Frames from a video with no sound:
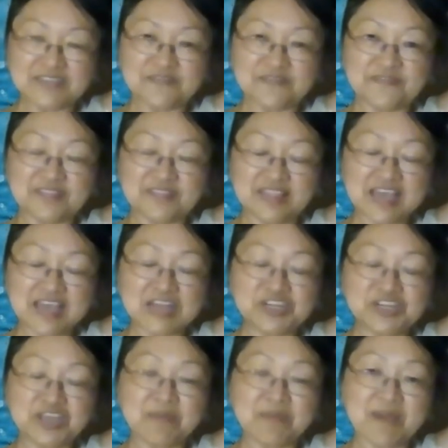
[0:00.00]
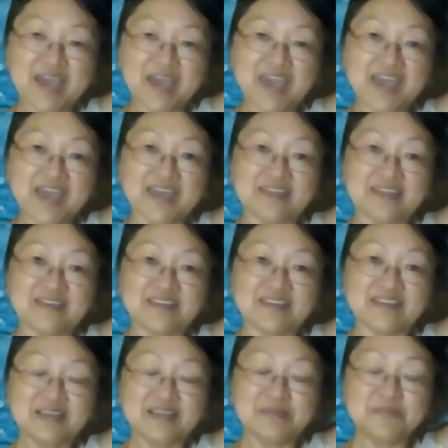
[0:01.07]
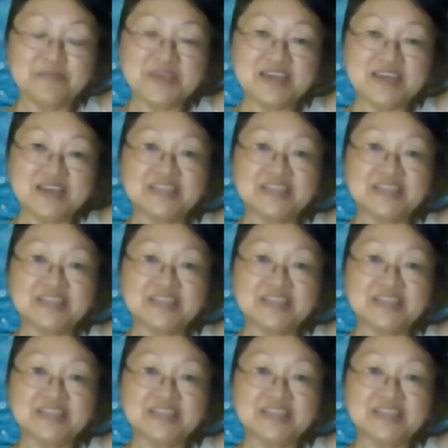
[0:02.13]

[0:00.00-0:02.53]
your head. Touching my head. Okay.